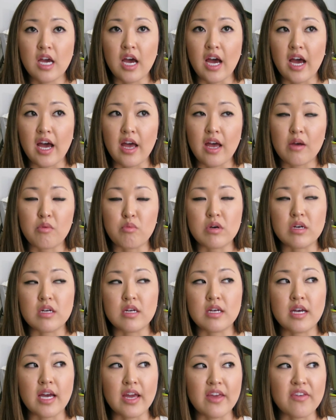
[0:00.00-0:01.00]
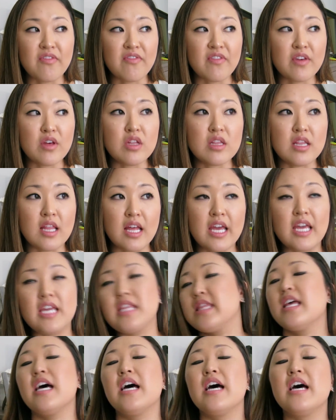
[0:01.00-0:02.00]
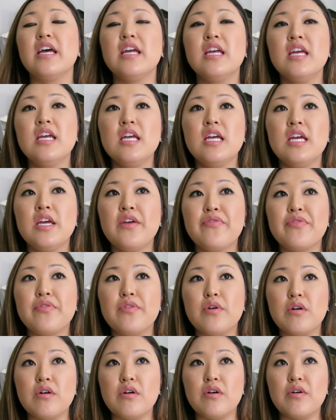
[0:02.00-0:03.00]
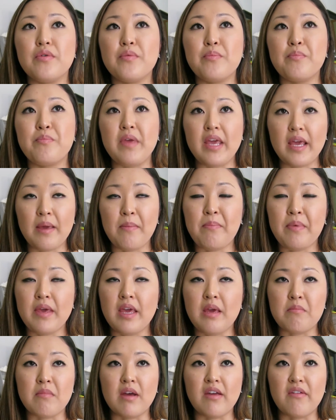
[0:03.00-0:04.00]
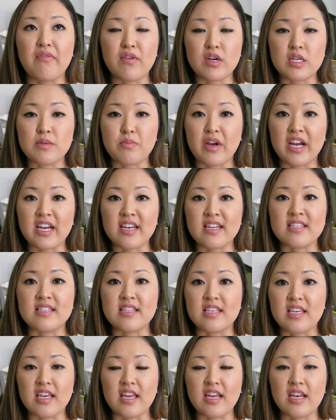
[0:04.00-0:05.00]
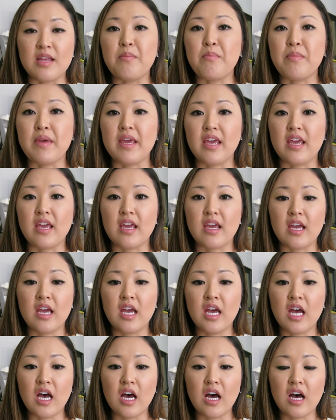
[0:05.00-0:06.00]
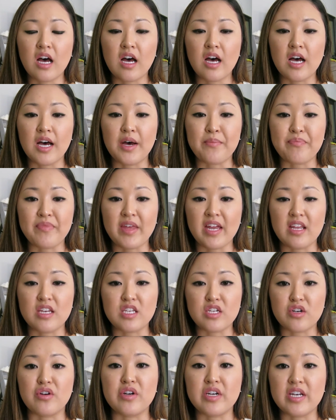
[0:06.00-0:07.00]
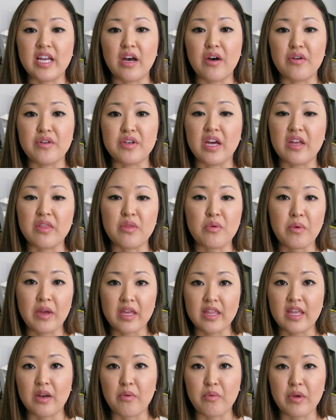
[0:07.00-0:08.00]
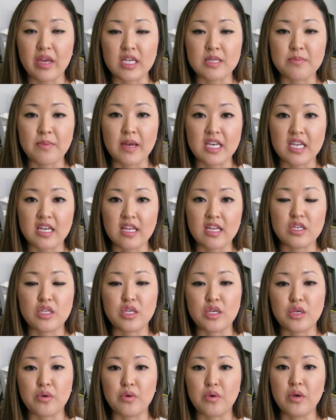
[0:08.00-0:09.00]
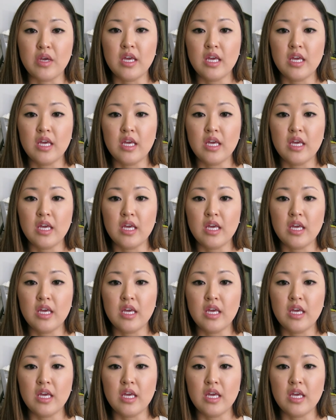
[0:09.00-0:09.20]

I feel like that it being my first pregnancy and it being that it turned out not the way that we expected it to,